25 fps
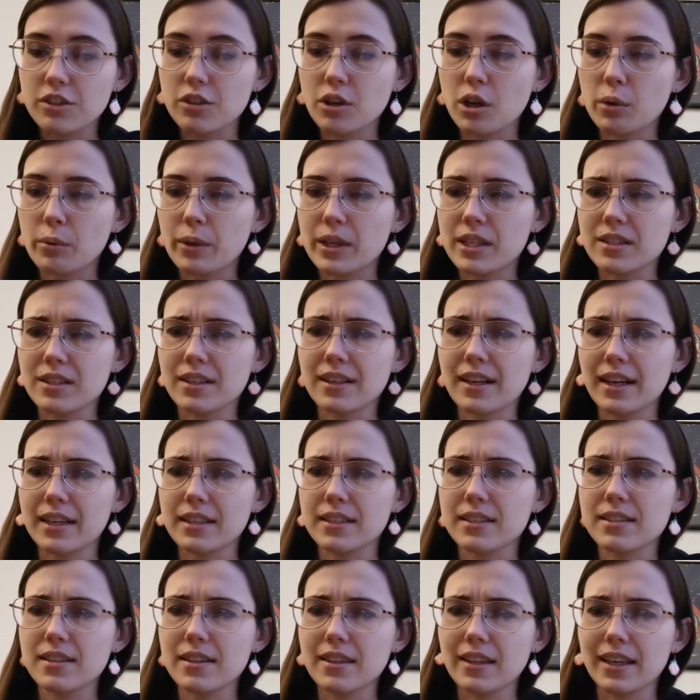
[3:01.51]
is always a
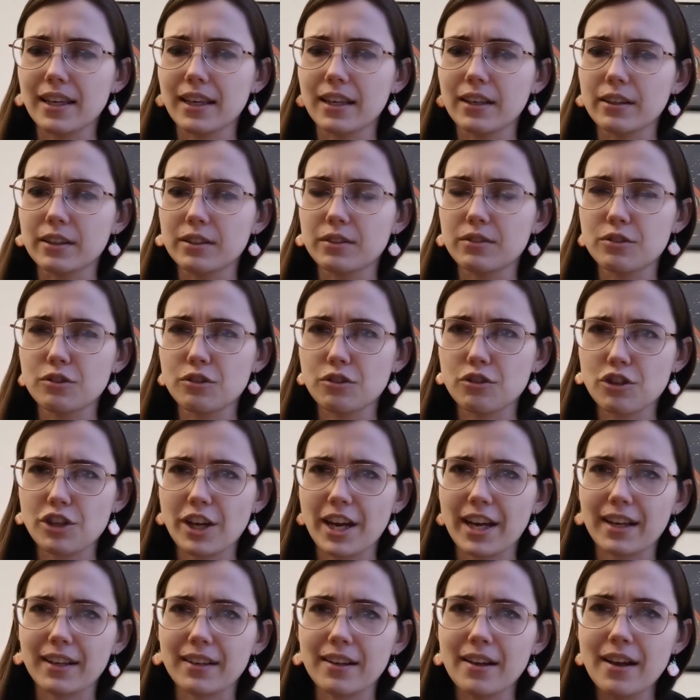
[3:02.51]
nice thing to
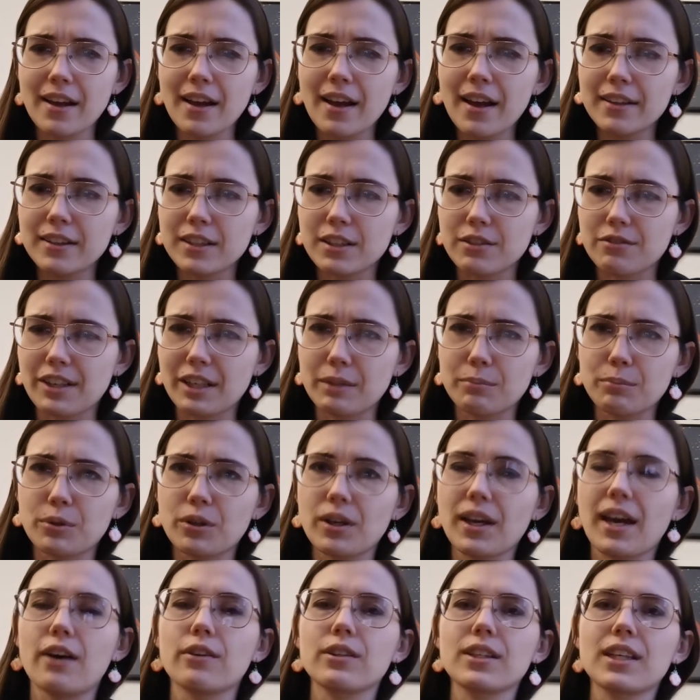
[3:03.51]
check the red
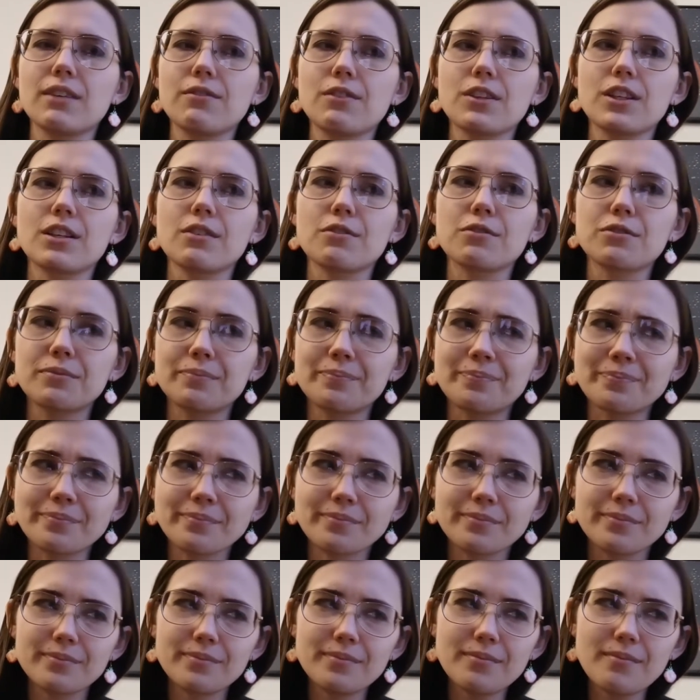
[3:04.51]
book count. Even if
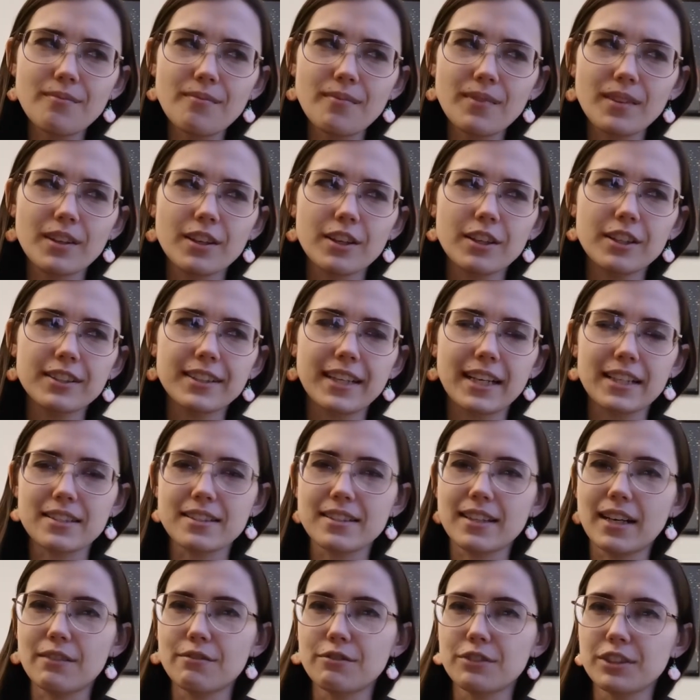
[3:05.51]
that's
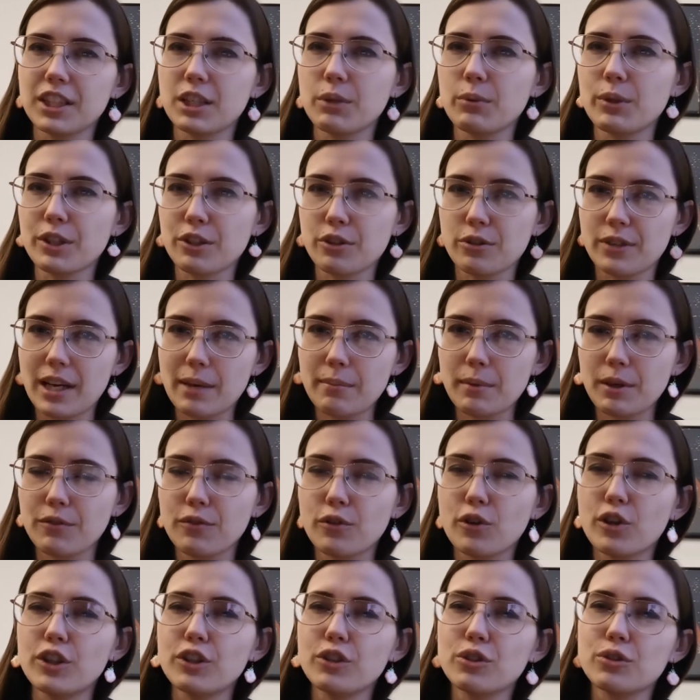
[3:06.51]
not really what you're aiming
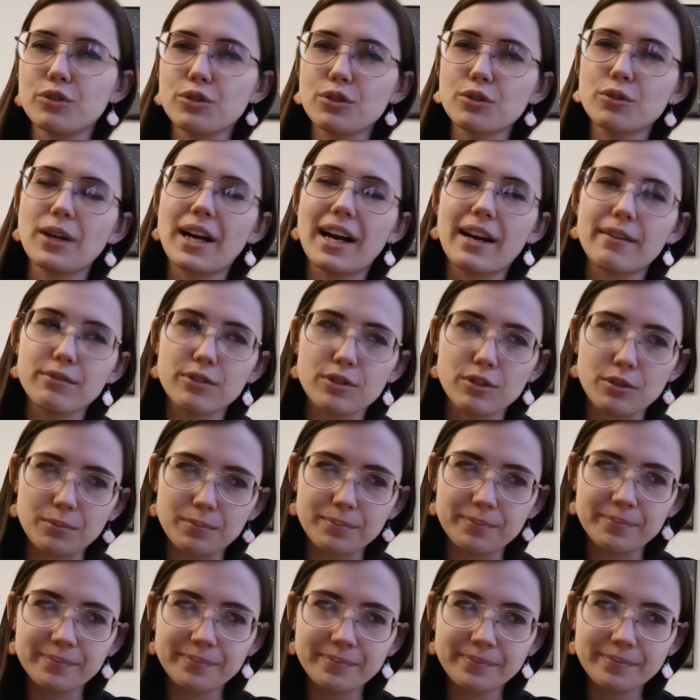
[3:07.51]
for, you do have
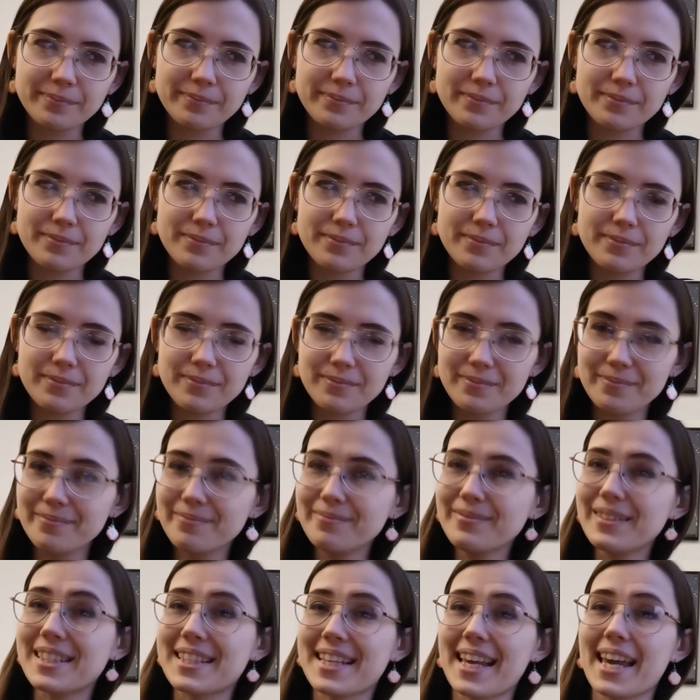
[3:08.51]
to
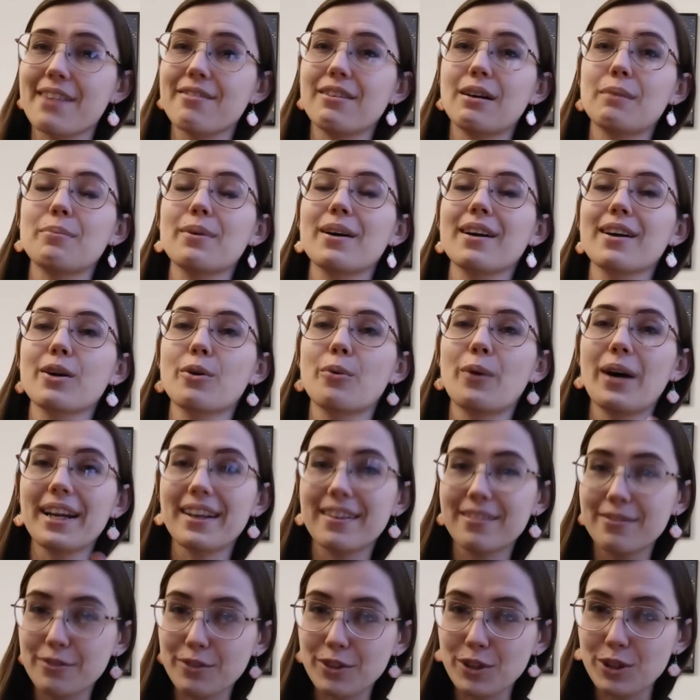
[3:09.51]
save up quite
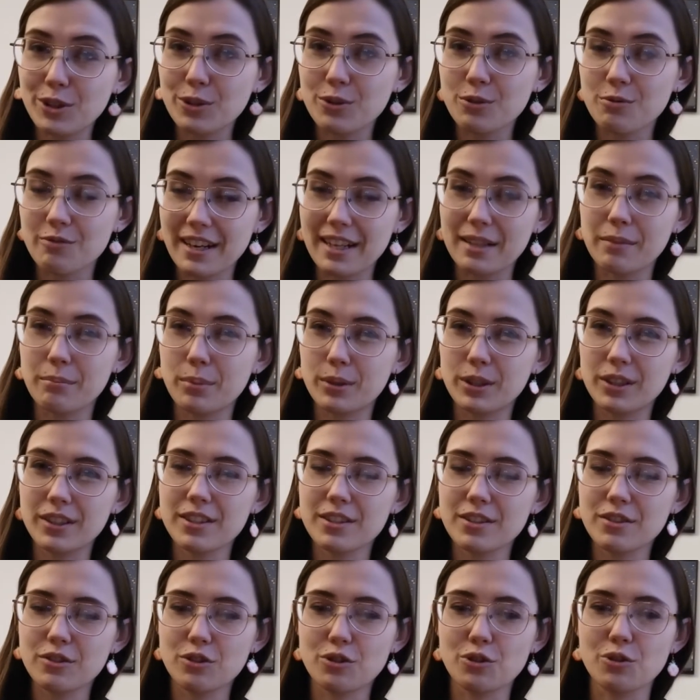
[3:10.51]
a few red
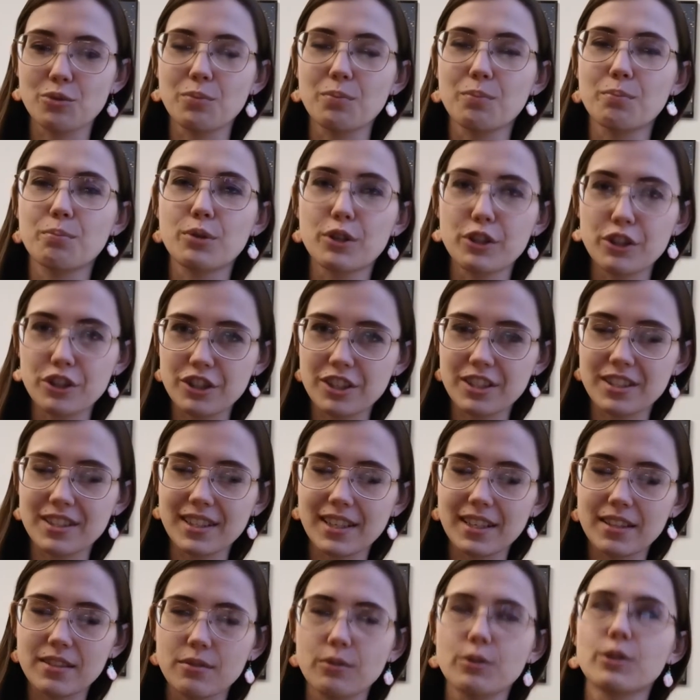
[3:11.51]
books to purchase
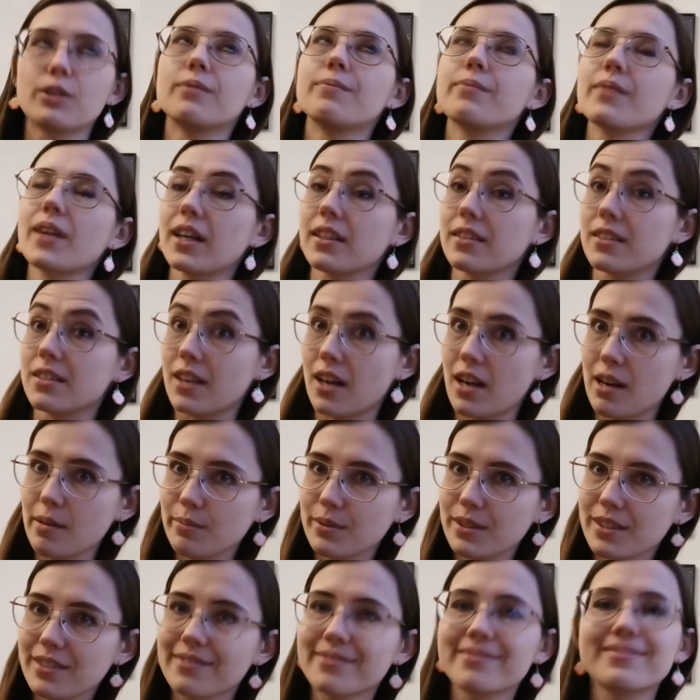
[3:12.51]
these or
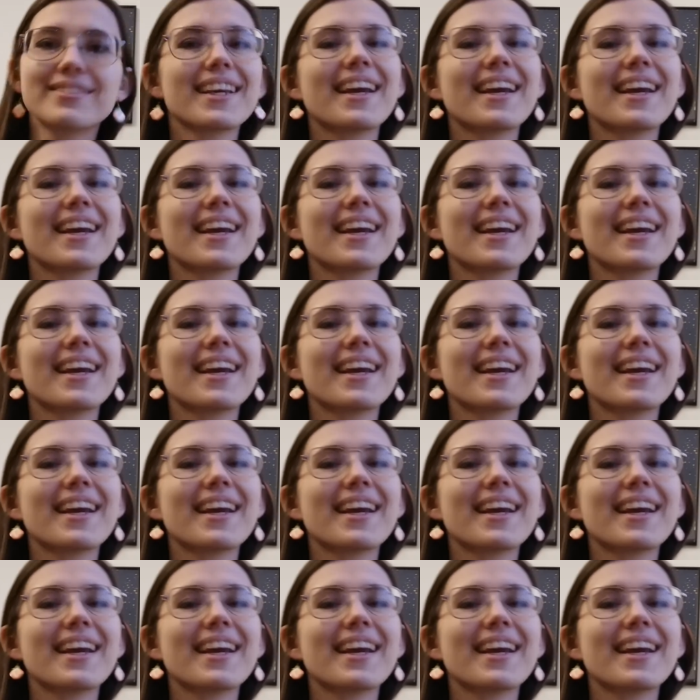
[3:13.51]
adopt